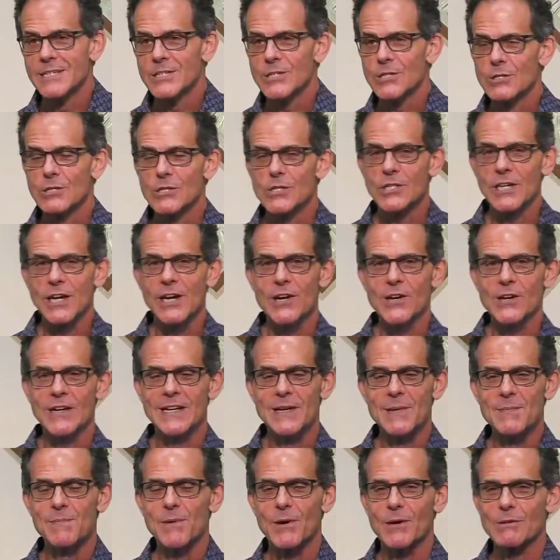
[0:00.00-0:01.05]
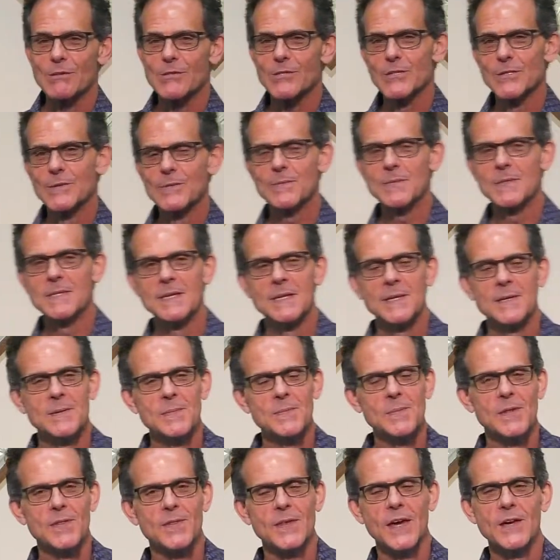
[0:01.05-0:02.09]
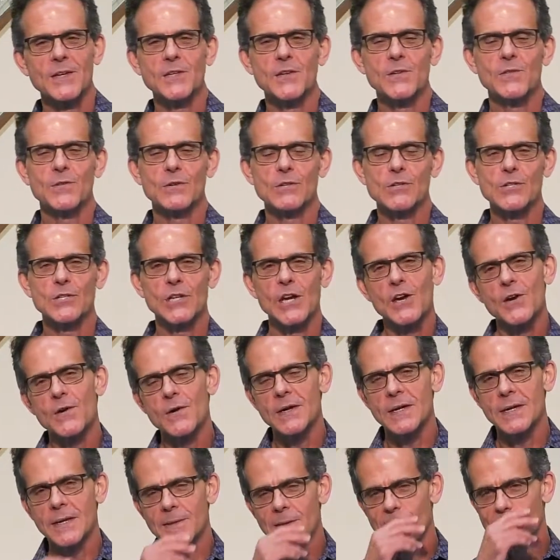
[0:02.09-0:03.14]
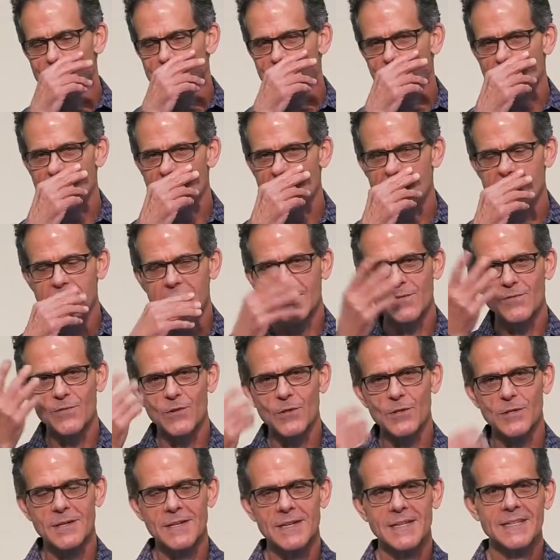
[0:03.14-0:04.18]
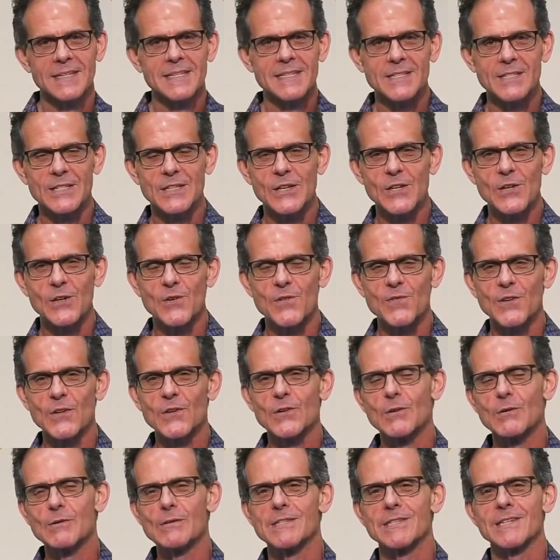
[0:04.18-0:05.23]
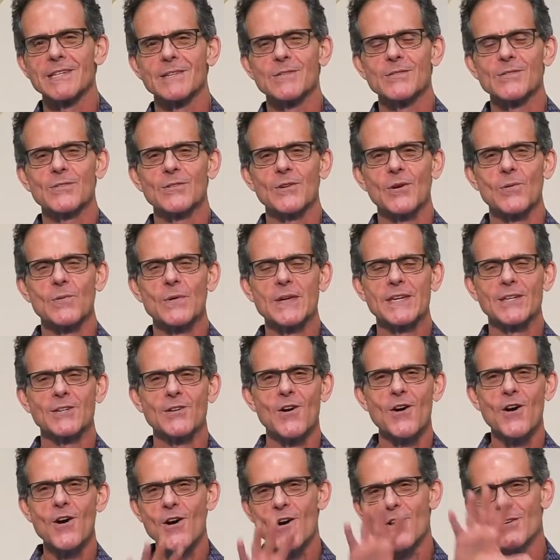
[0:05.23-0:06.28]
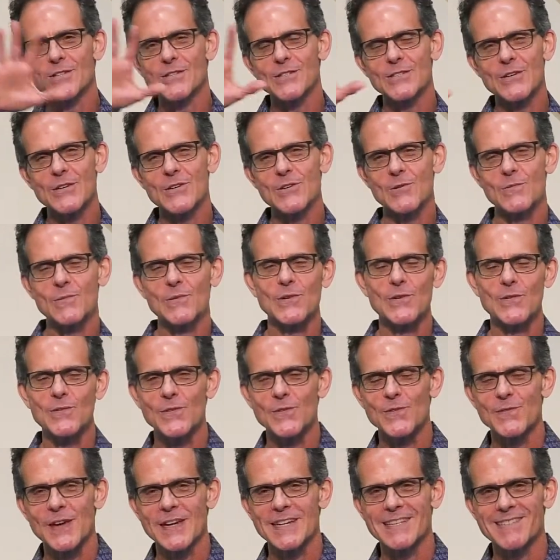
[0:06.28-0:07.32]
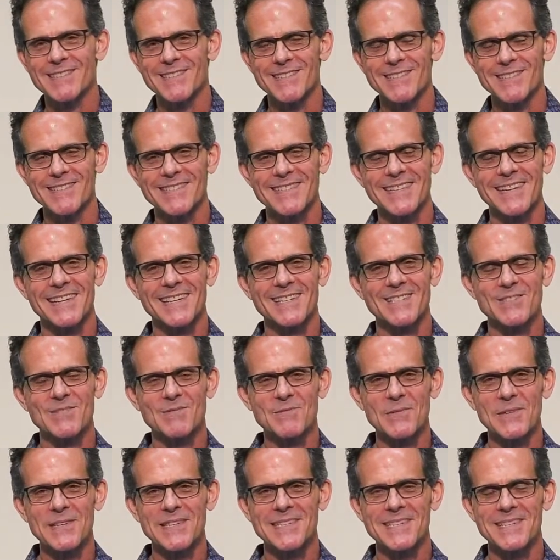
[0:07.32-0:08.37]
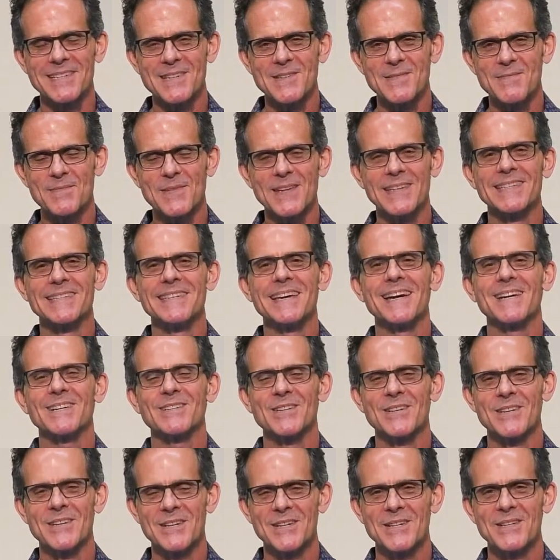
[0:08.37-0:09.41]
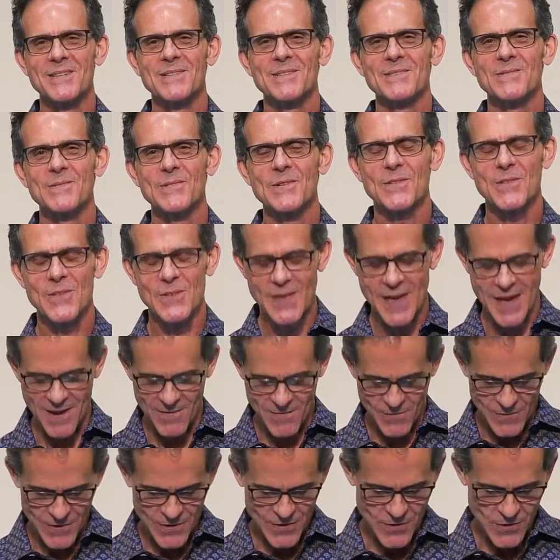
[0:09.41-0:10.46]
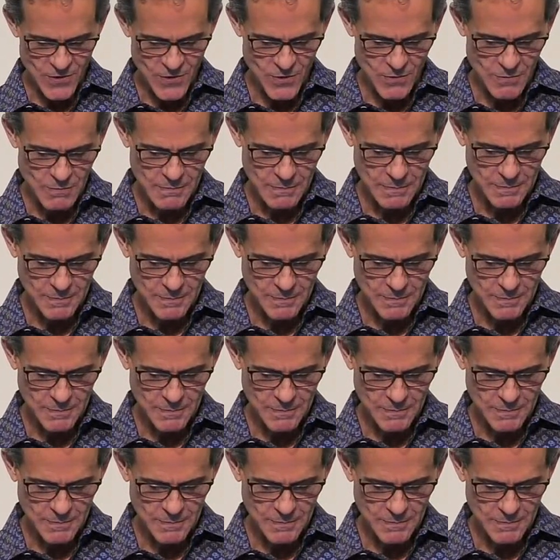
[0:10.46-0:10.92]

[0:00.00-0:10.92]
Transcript: to share in person, but thank you for sharing those with us and for sending your photos in so we can all see your beautiful faces as we connect with you.